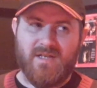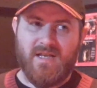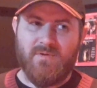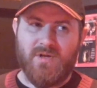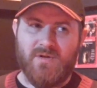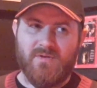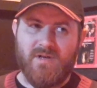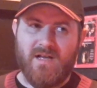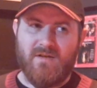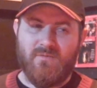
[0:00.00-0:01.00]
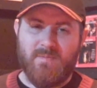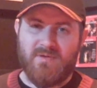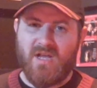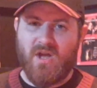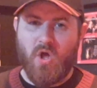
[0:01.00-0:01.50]
Okay, well, what
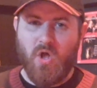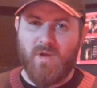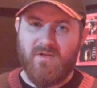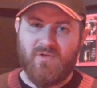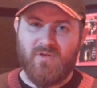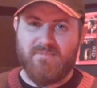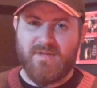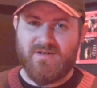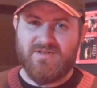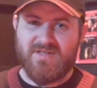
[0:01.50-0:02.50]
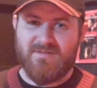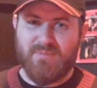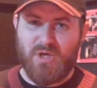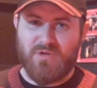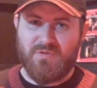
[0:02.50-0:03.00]
about that hallway full of mirrors
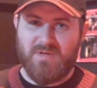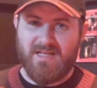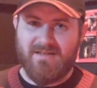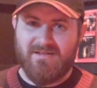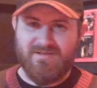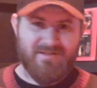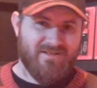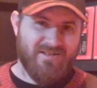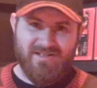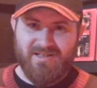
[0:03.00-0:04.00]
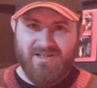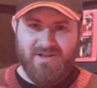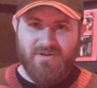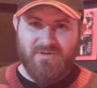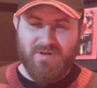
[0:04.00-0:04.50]
in part 3?
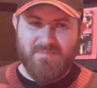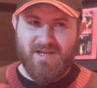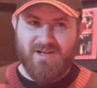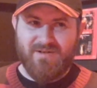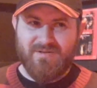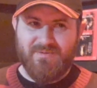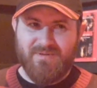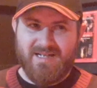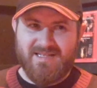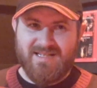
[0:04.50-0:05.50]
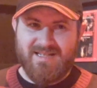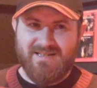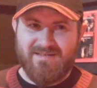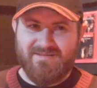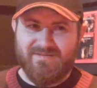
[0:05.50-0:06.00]
What about when
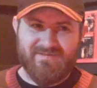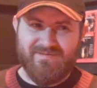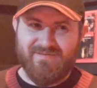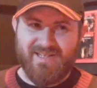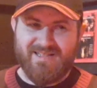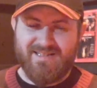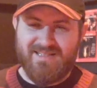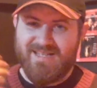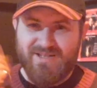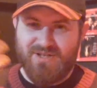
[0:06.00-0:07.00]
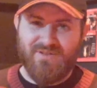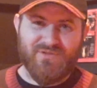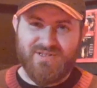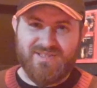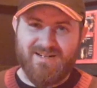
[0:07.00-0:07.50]
he could
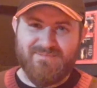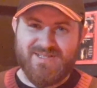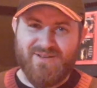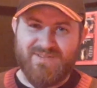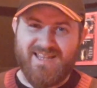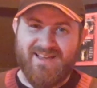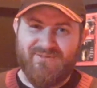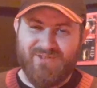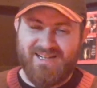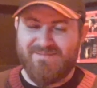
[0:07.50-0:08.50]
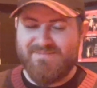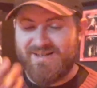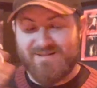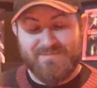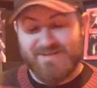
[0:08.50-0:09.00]
have looked at himself in that fucking
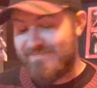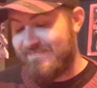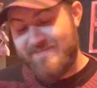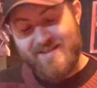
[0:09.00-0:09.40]
mirror, but